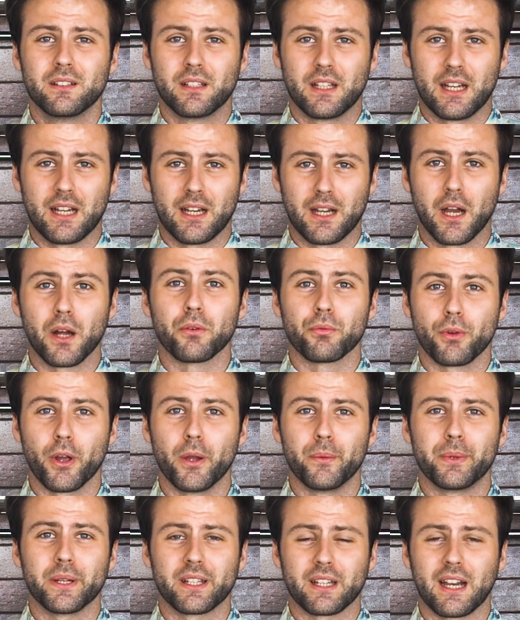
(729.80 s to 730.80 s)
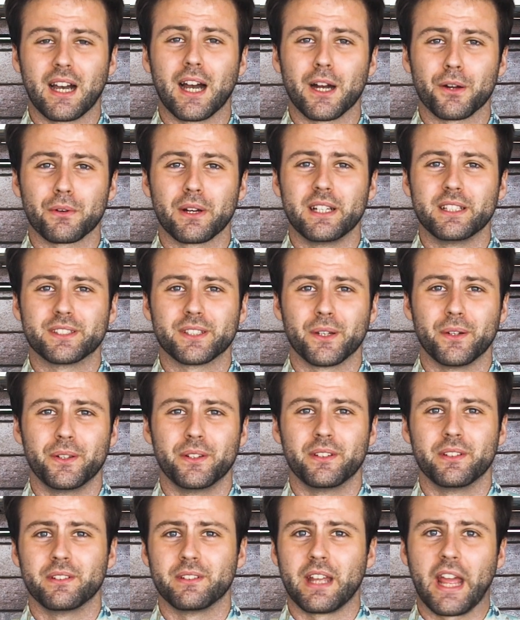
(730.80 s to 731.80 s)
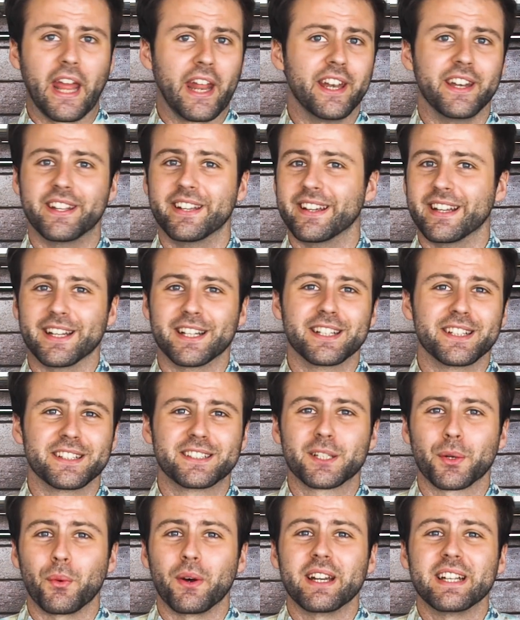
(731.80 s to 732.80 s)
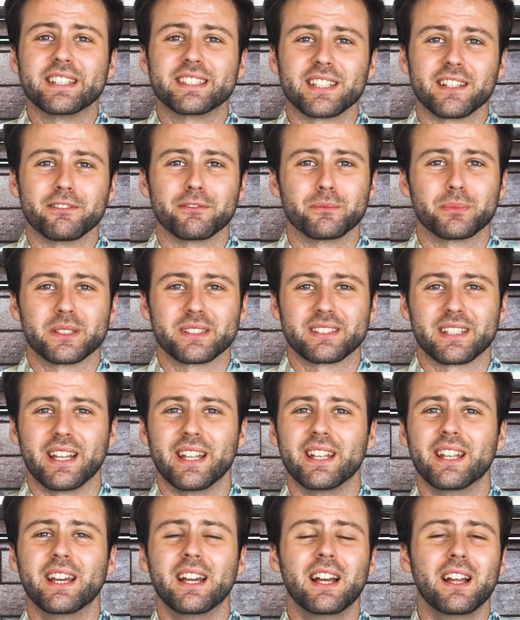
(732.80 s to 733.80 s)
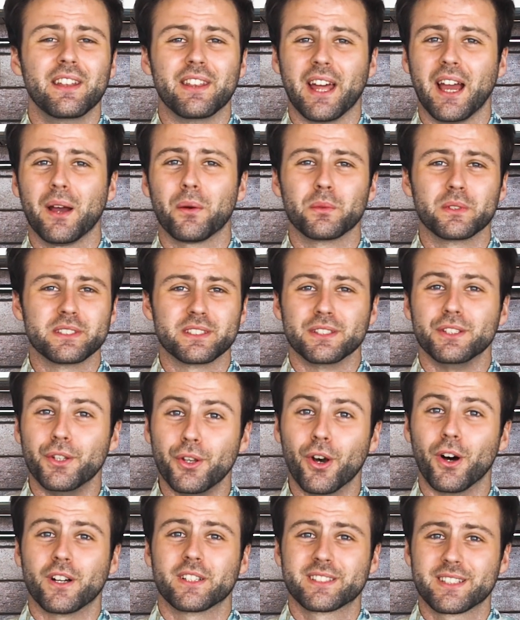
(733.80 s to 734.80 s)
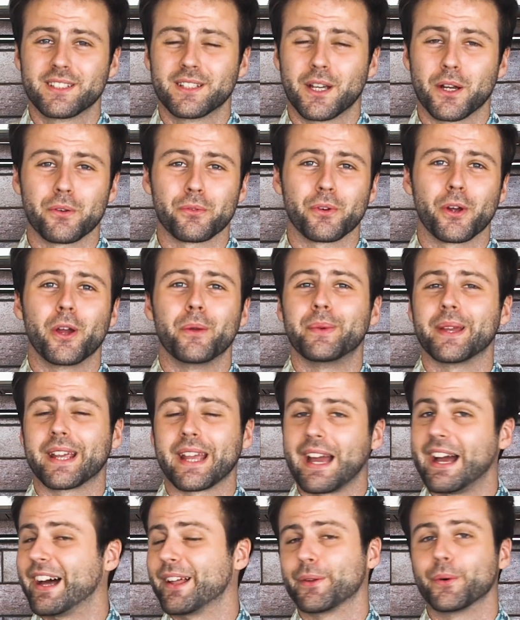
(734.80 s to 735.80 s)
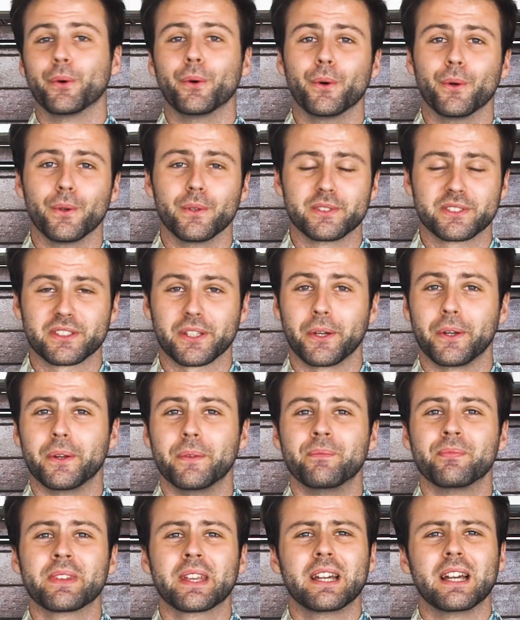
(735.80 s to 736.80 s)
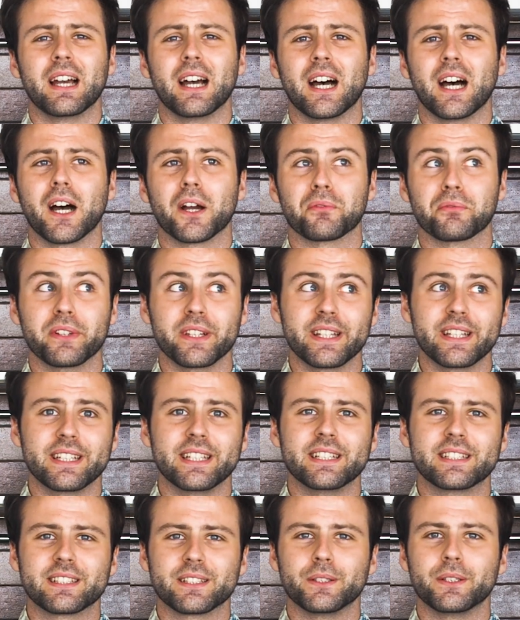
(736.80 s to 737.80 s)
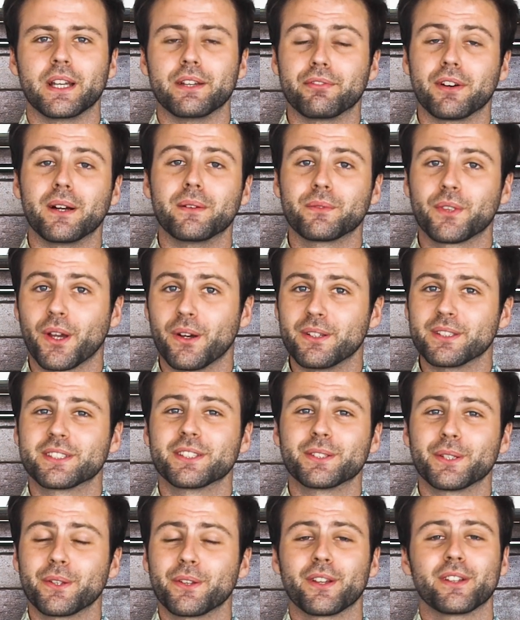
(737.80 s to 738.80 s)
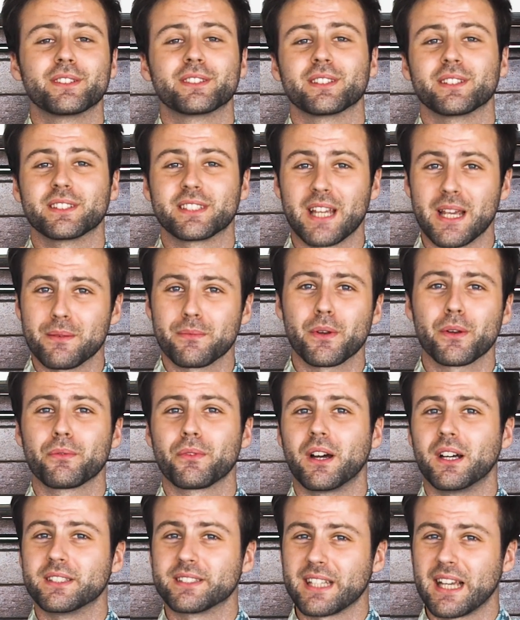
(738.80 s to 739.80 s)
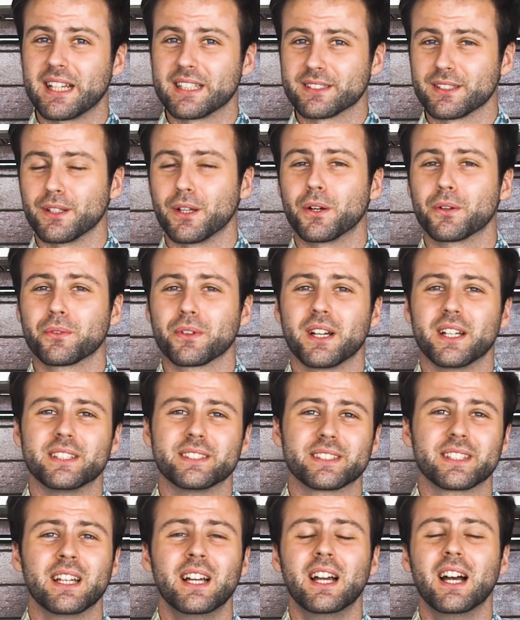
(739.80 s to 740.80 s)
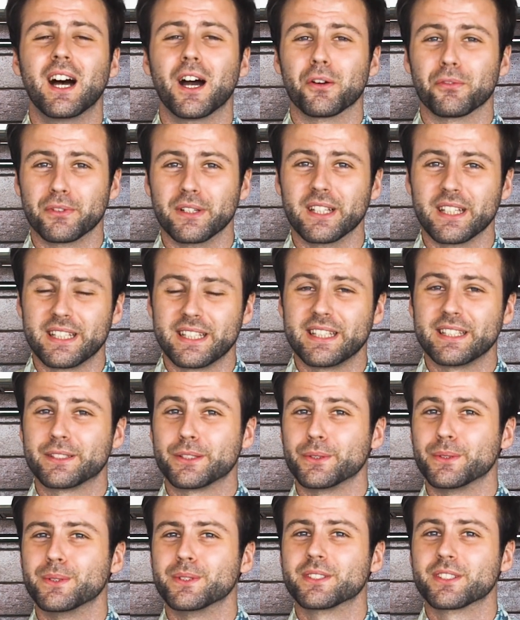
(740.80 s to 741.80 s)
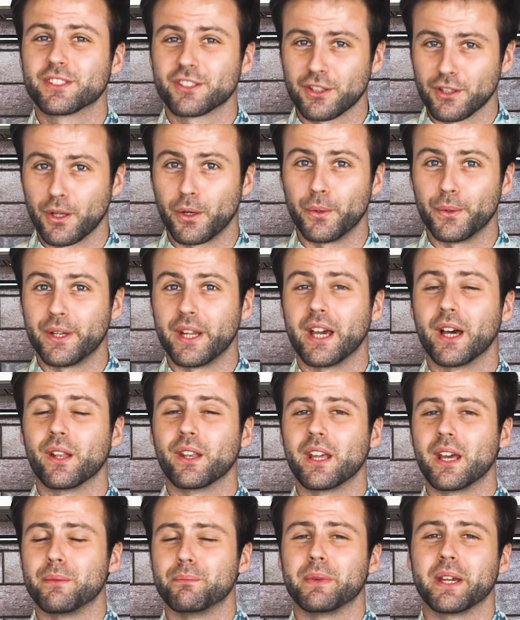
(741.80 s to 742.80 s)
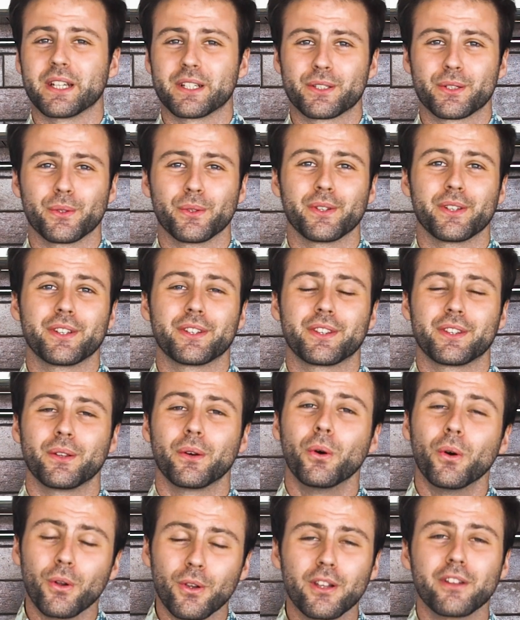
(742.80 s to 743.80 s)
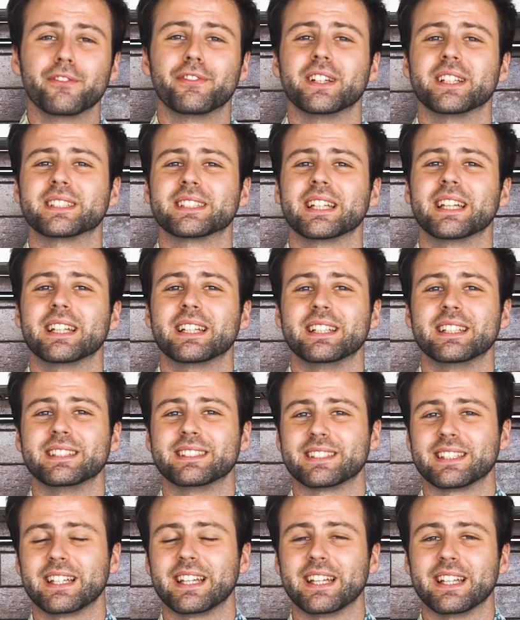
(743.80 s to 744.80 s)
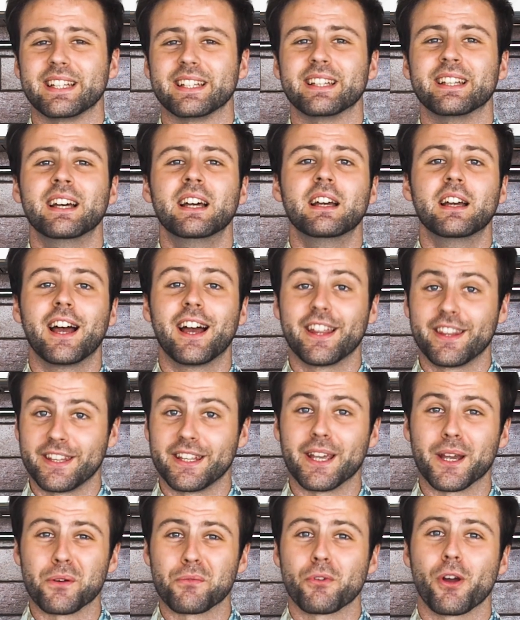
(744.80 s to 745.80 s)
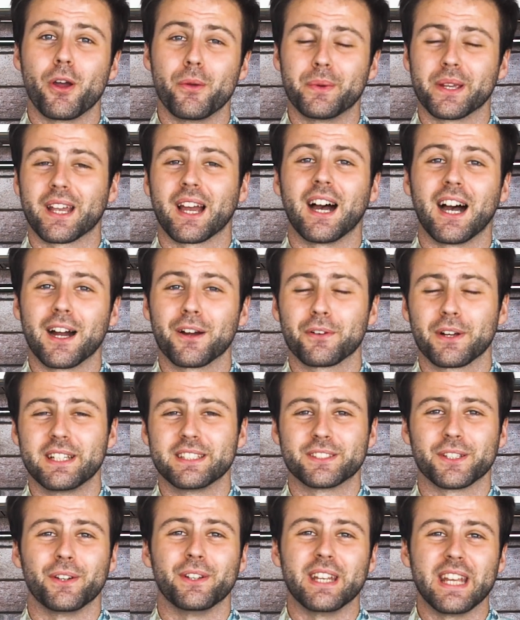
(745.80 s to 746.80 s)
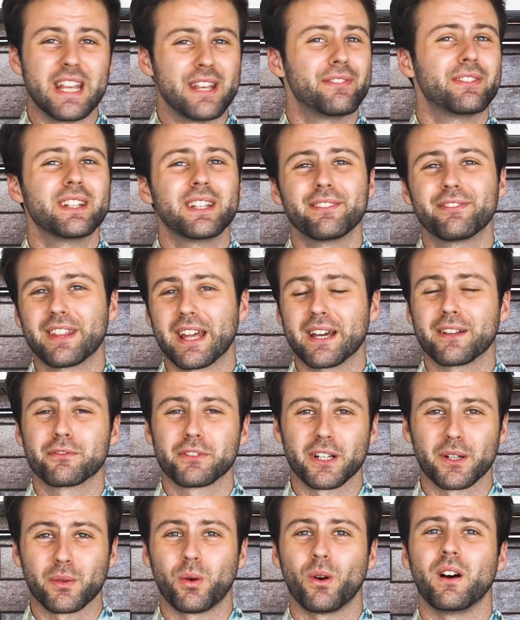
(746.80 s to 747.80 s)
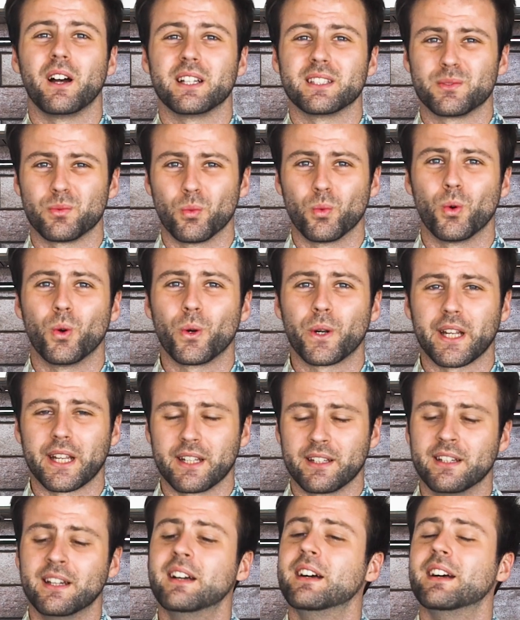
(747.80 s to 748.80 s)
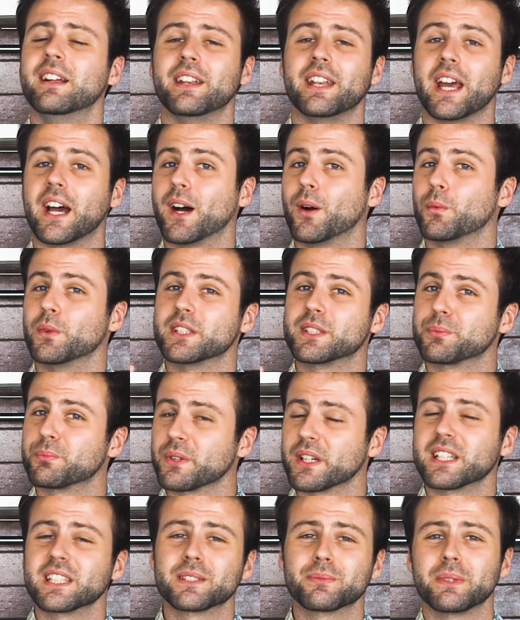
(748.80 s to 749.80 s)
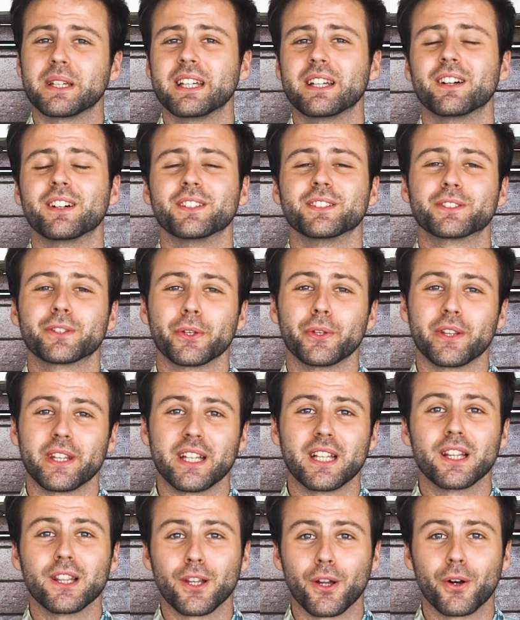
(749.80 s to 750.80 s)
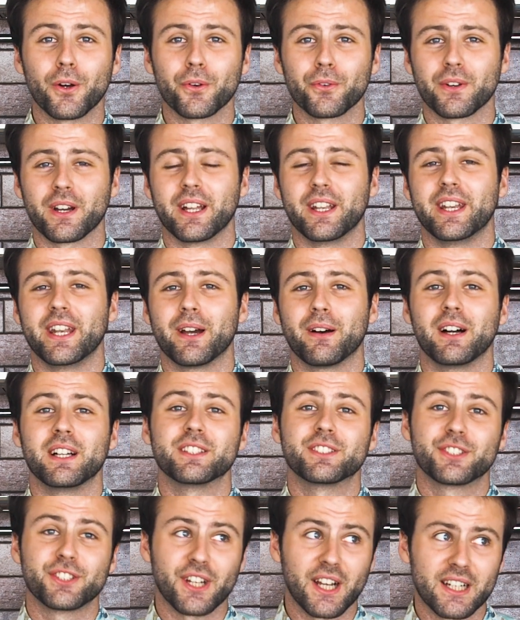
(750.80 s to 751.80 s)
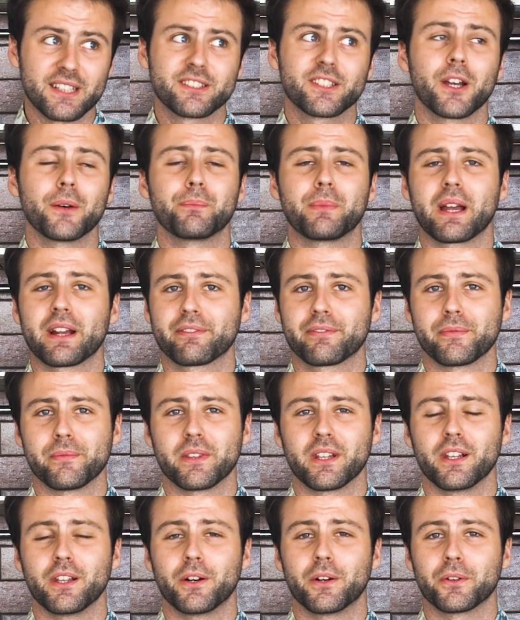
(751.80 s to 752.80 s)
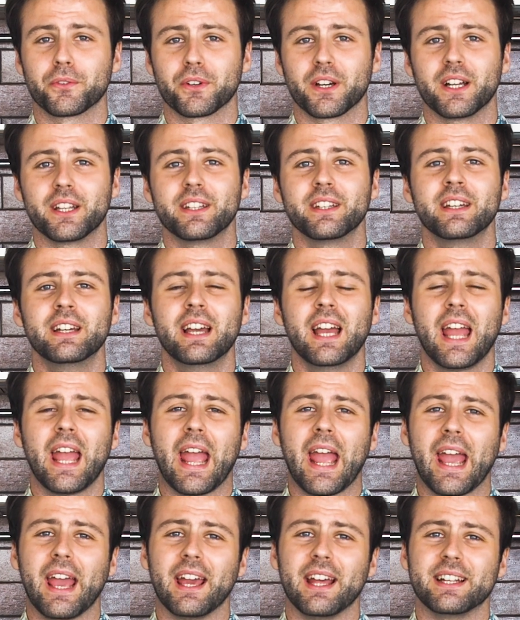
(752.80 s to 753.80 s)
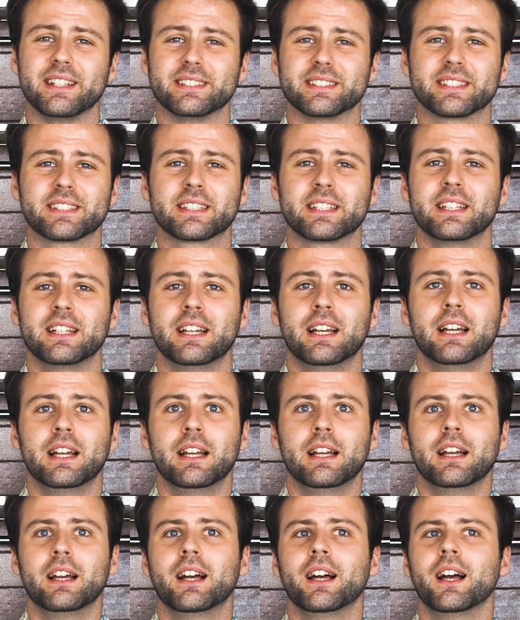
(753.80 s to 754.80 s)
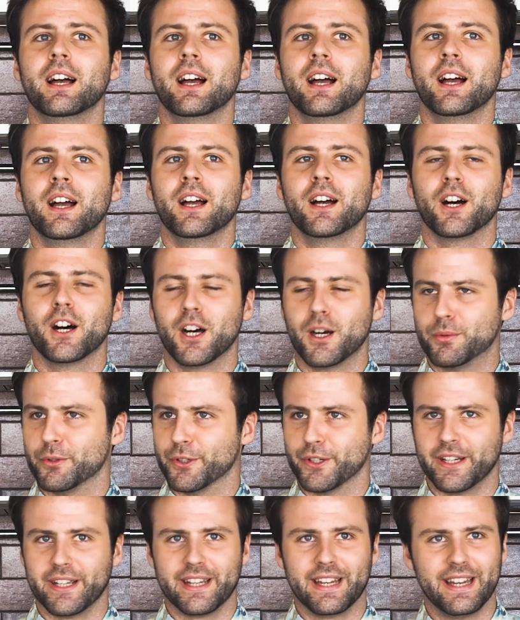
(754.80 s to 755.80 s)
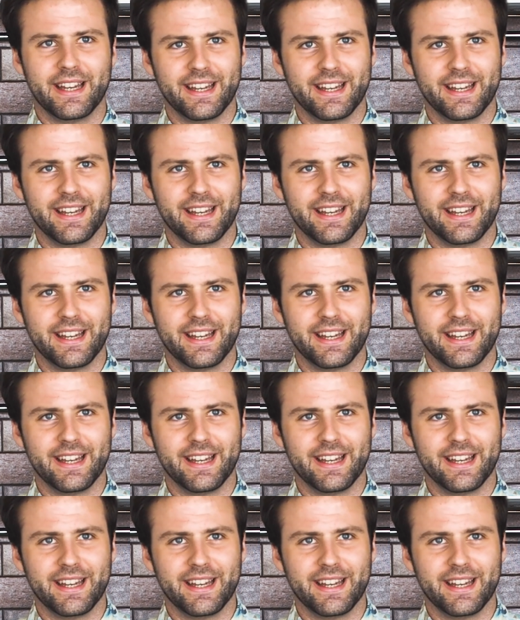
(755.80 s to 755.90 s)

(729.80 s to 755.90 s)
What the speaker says: aerobic heart rate zone, and 27%, that was not aerobic at all. So I really need to, if I'm going to do those tempo runs as long runs, I really need to slow down and make sure that all of it is in the aerobic heart rate zone, even if that requires walking. Now, which brings me onto the long run. Now, I just got back from the long run, and oh boy.